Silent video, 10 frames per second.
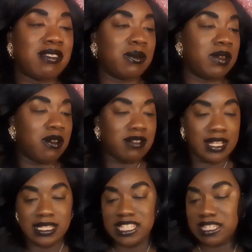So we gonna
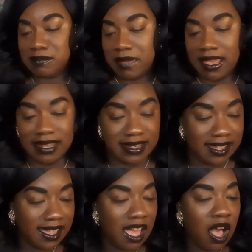get to smelling
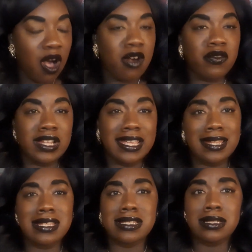it. Hopefully it
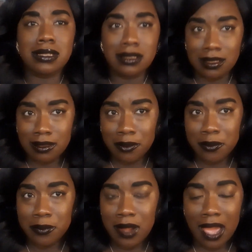is good though.
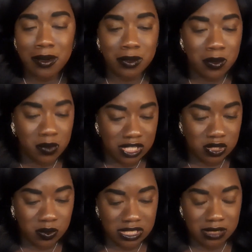I don't know what
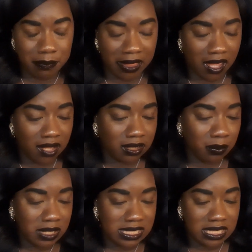to expect.
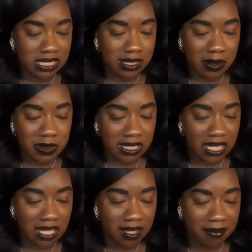What's these notes
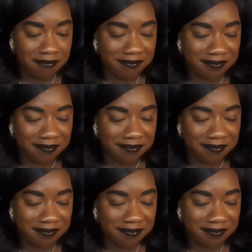again?